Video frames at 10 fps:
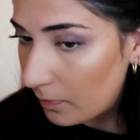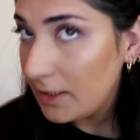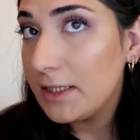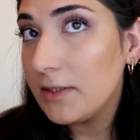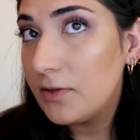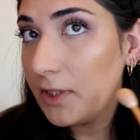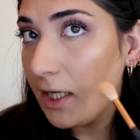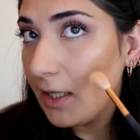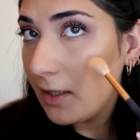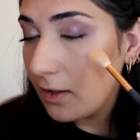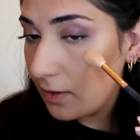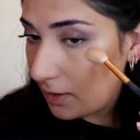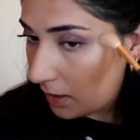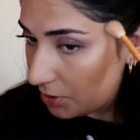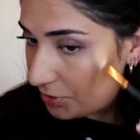It is really
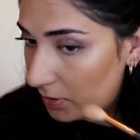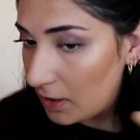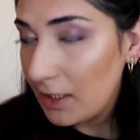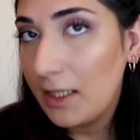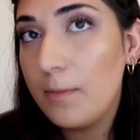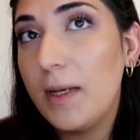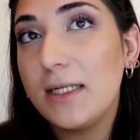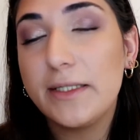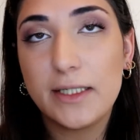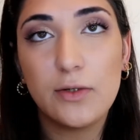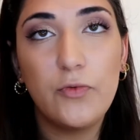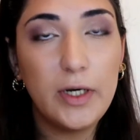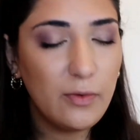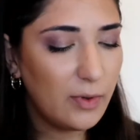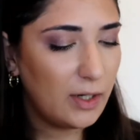natural. It blends in
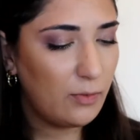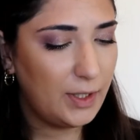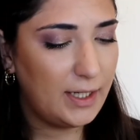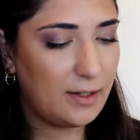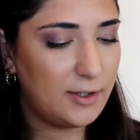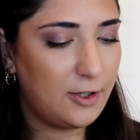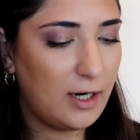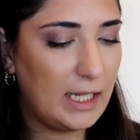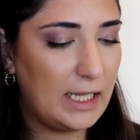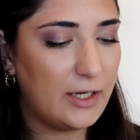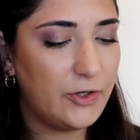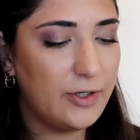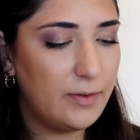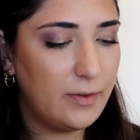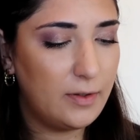really well with the other
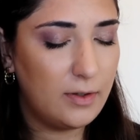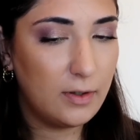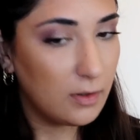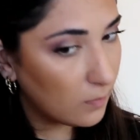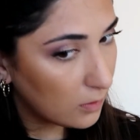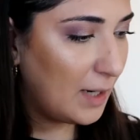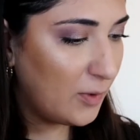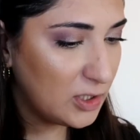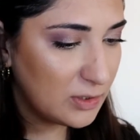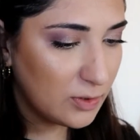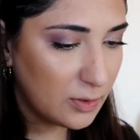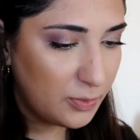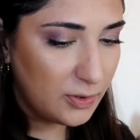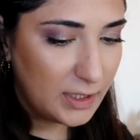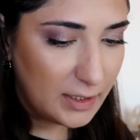highlighter. I'm also
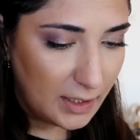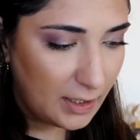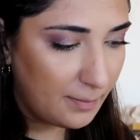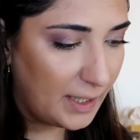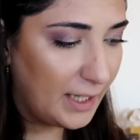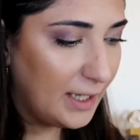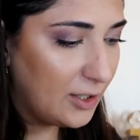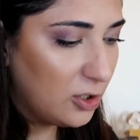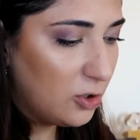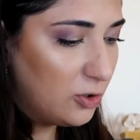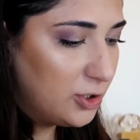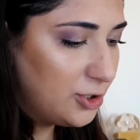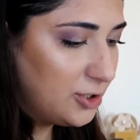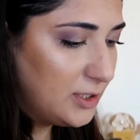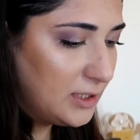gonna put it in my inner
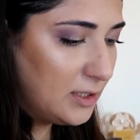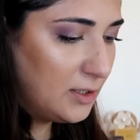corners.